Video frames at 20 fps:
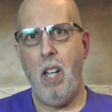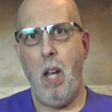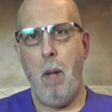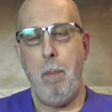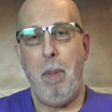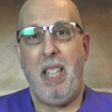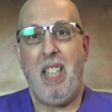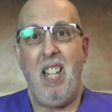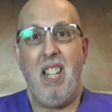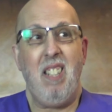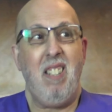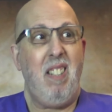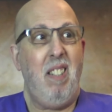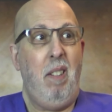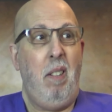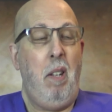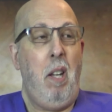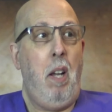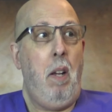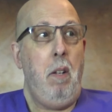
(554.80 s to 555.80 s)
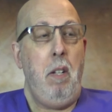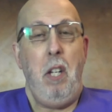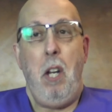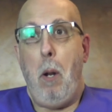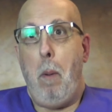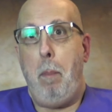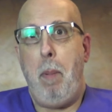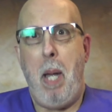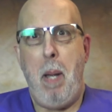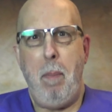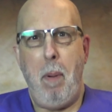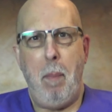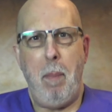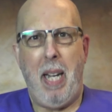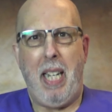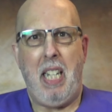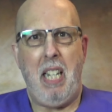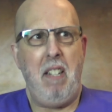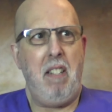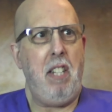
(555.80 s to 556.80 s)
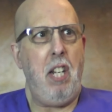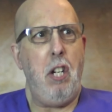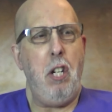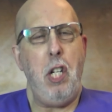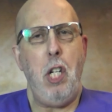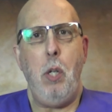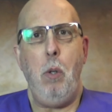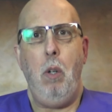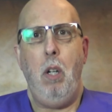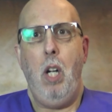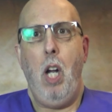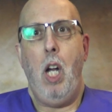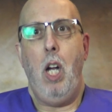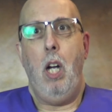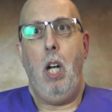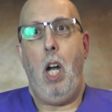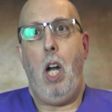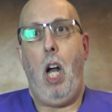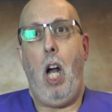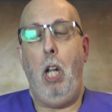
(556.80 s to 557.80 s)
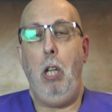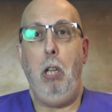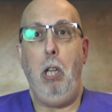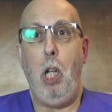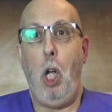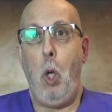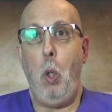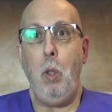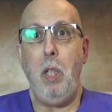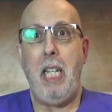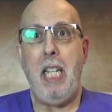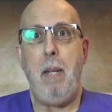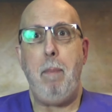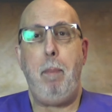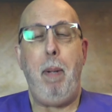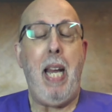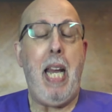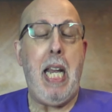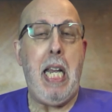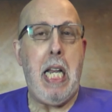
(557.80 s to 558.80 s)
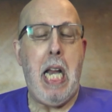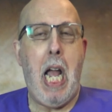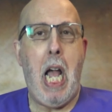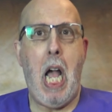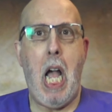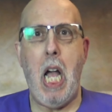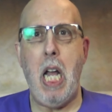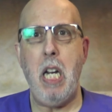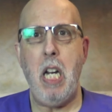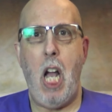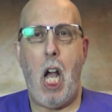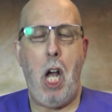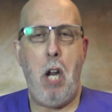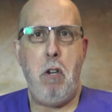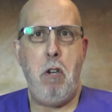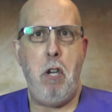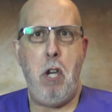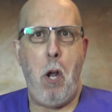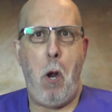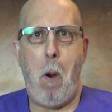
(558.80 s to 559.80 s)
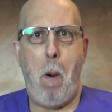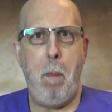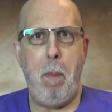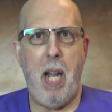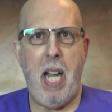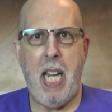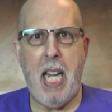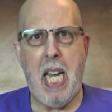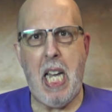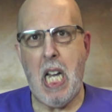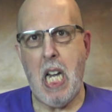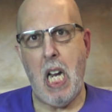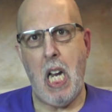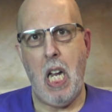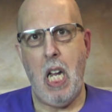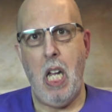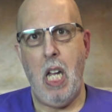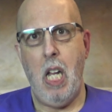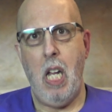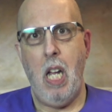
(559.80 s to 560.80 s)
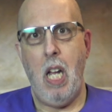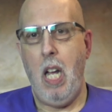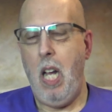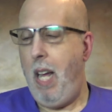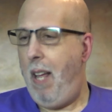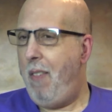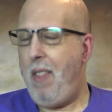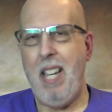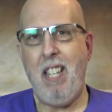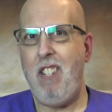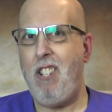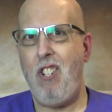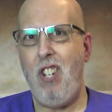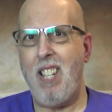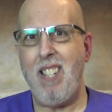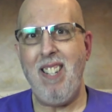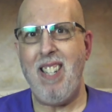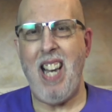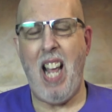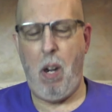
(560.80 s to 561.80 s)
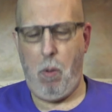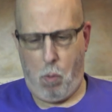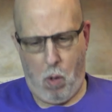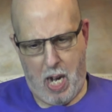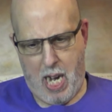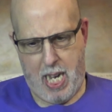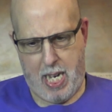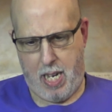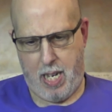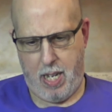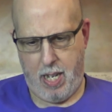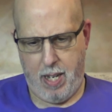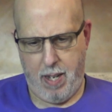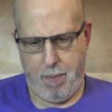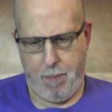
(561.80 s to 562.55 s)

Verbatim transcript: Because, you know, people might consider you a lowly peon, a nobody. It's just not right.